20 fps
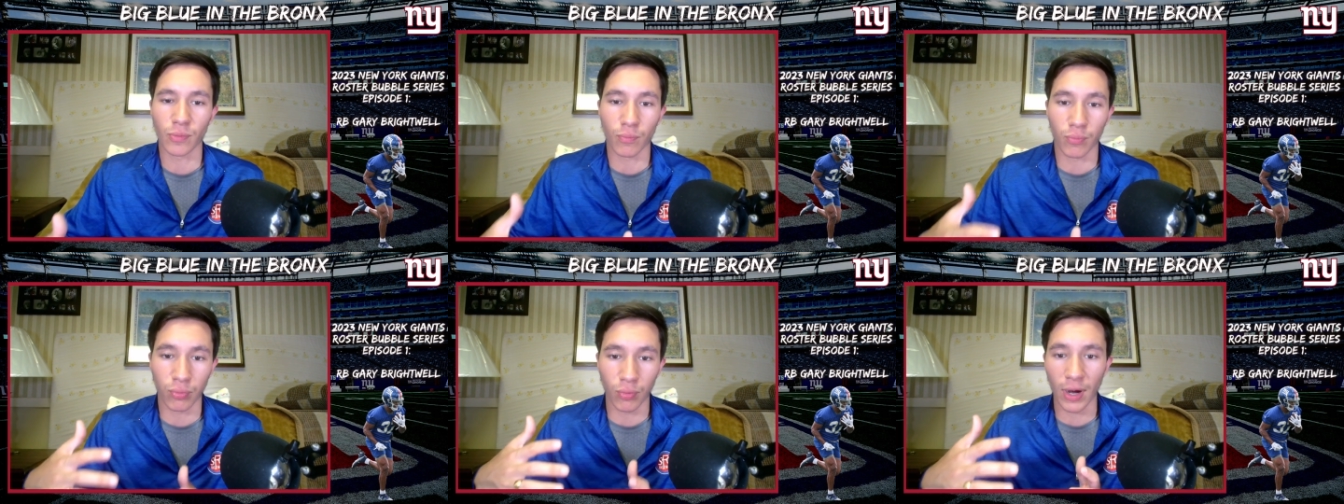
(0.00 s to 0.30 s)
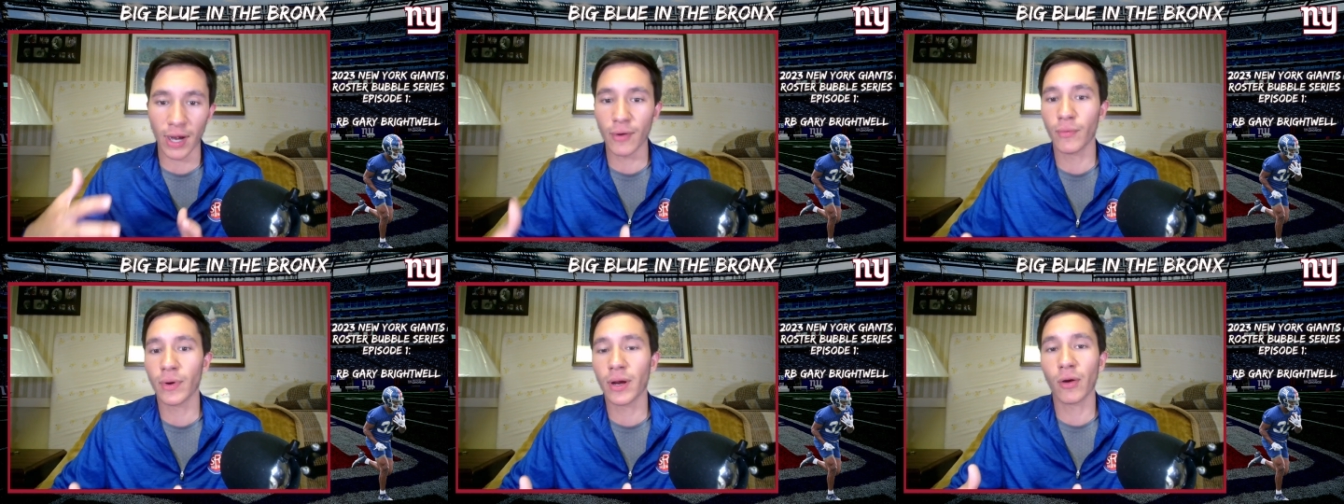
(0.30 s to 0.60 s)

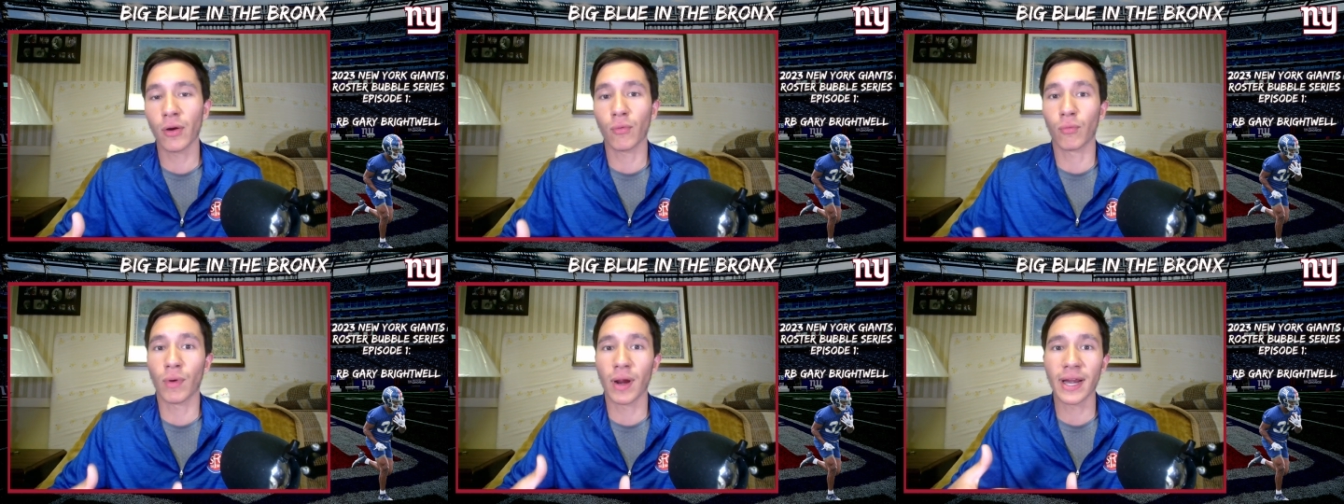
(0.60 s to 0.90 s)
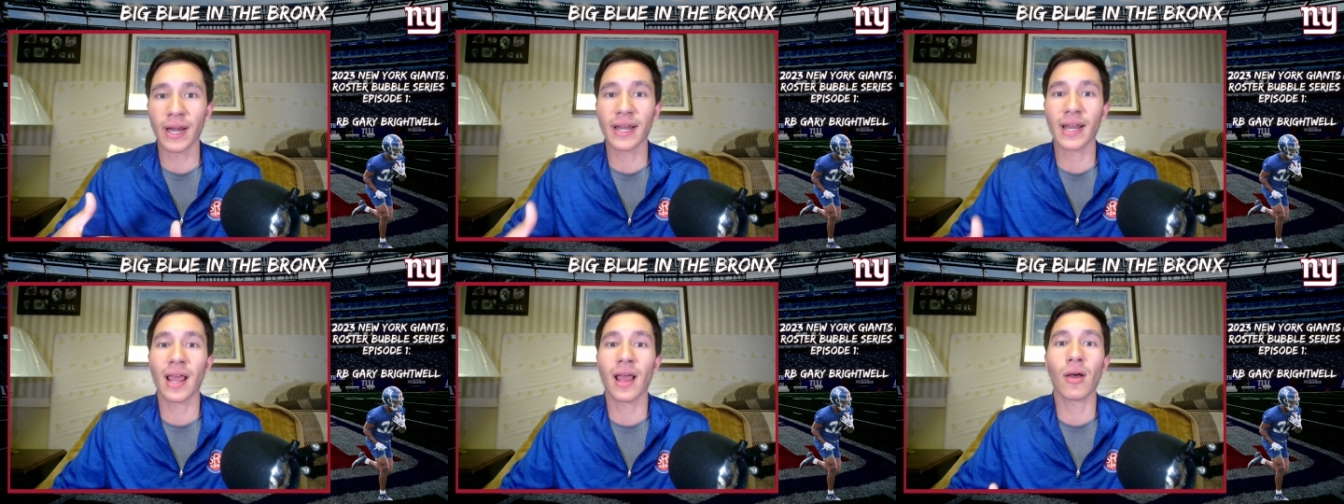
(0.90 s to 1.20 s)
Brightwell,
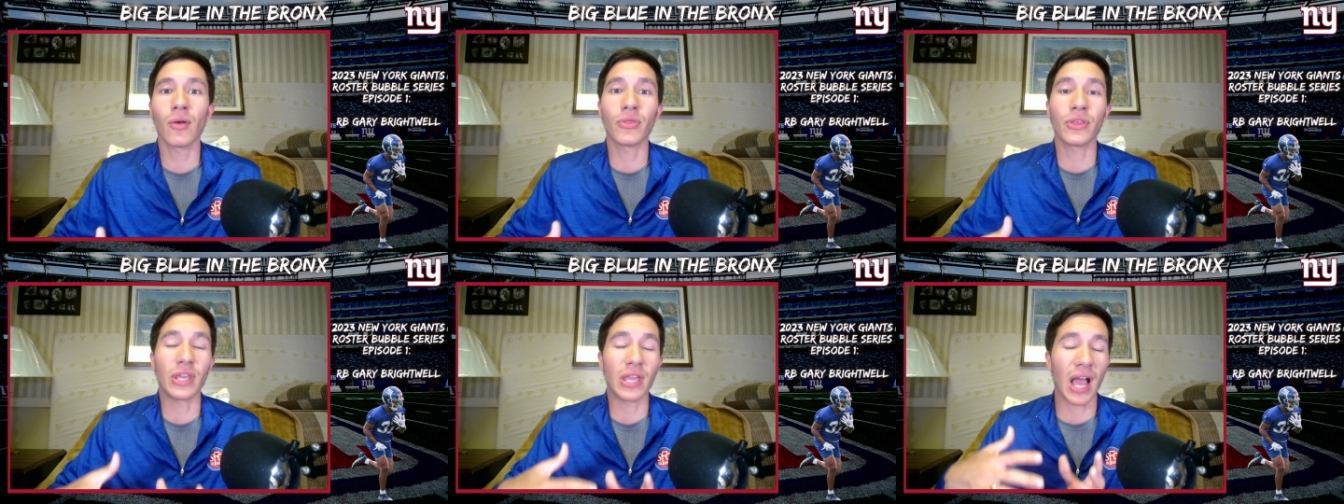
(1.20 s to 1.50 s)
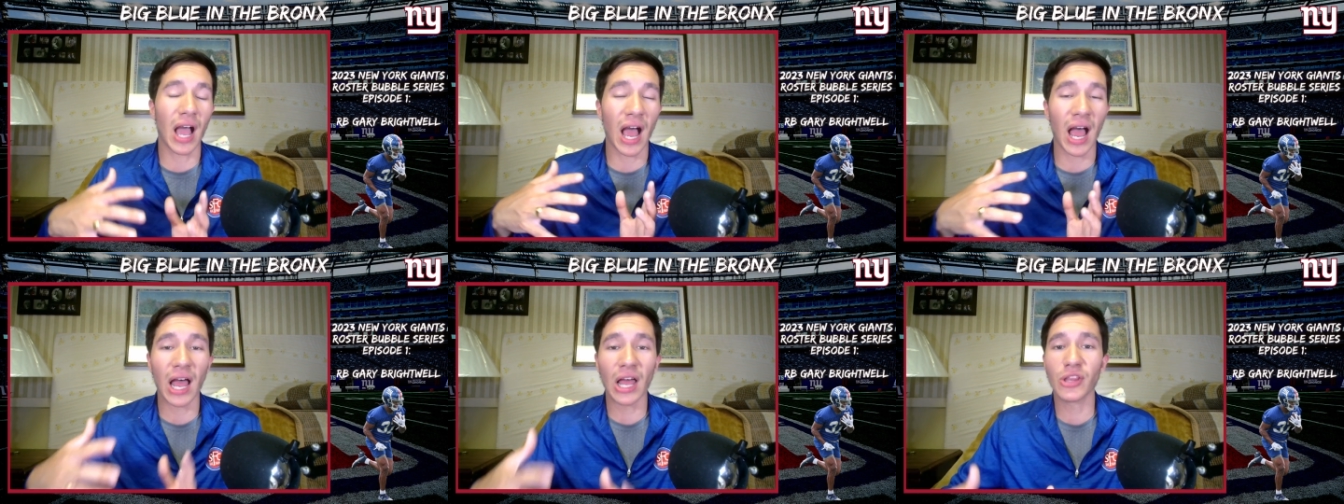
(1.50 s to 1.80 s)
right now, the
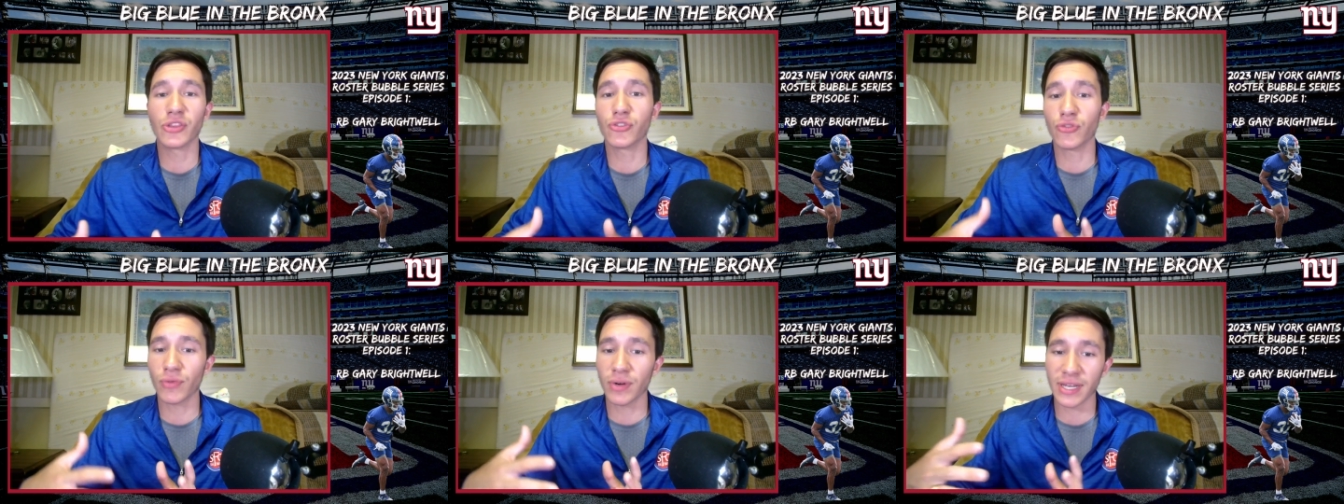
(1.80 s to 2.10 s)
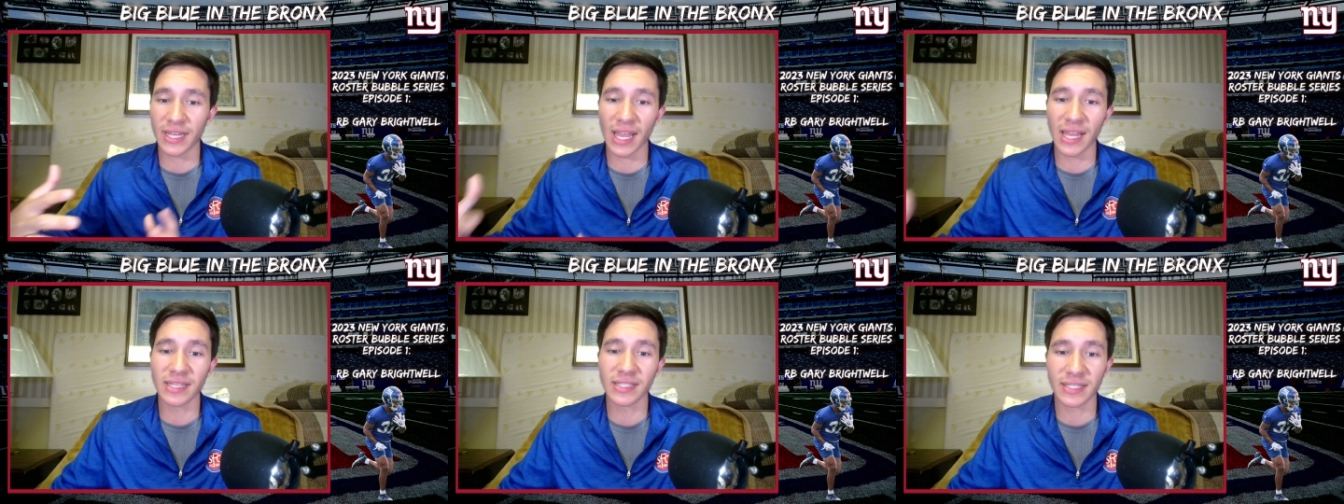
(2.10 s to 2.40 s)
odds are
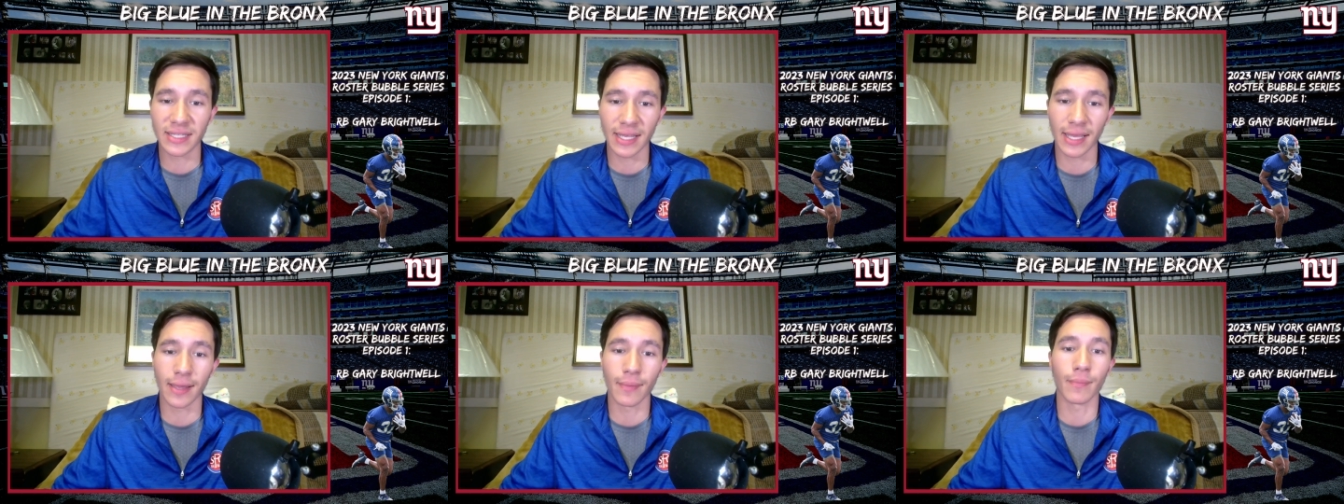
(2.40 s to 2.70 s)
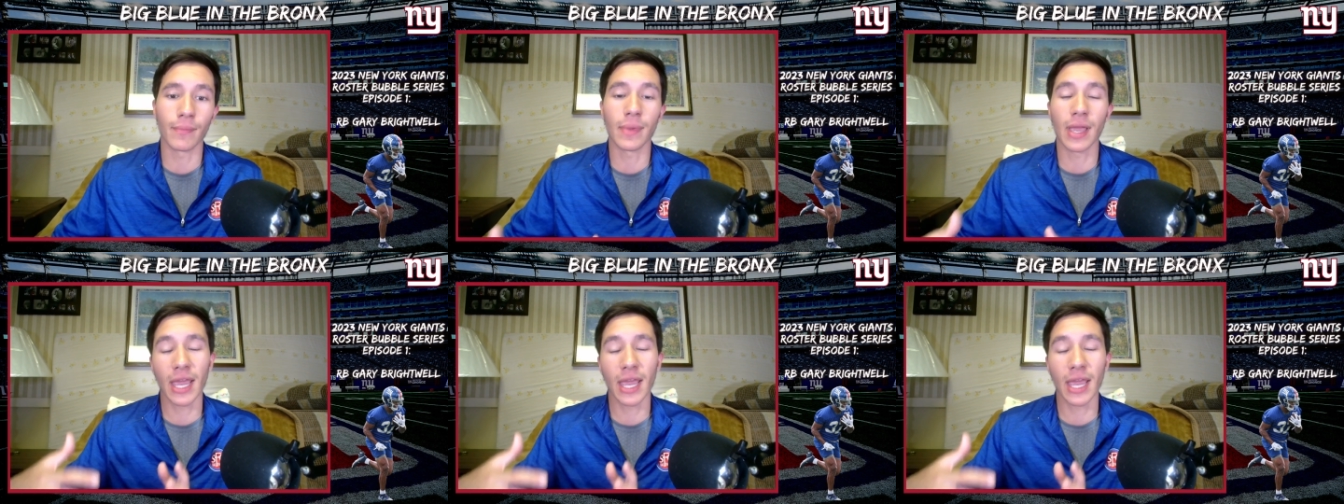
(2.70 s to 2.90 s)
against him